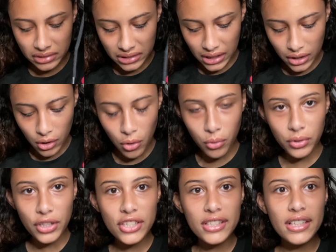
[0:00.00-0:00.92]
Ew,
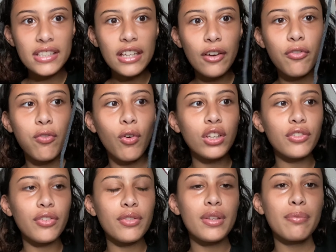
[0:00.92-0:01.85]
this thing's like falling
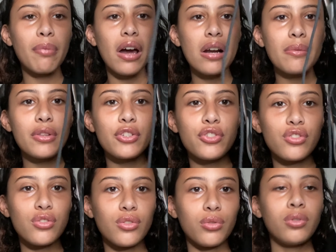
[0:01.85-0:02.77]
from the bottom of the
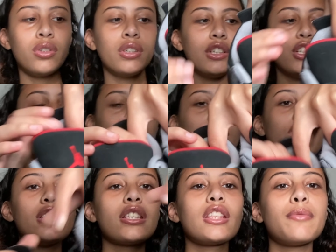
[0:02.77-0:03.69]
shoe
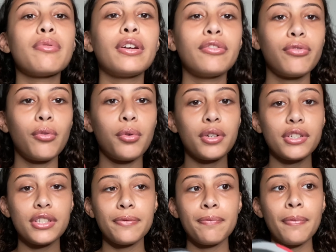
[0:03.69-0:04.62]
these are the Bred
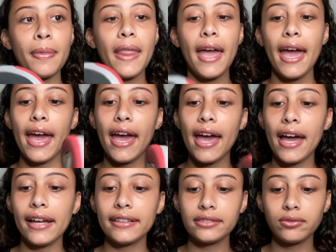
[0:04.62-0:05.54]
fours
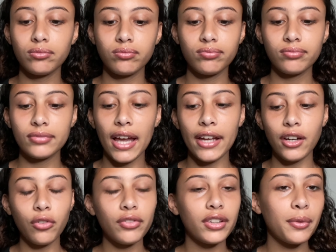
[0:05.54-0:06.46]
and I
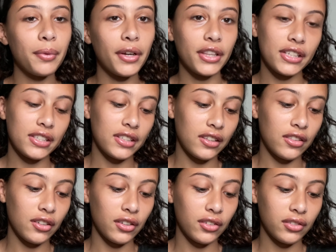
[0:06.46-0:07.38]
don't really wear these
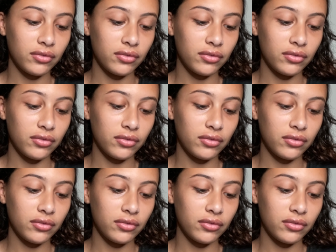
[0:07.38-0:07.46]
either.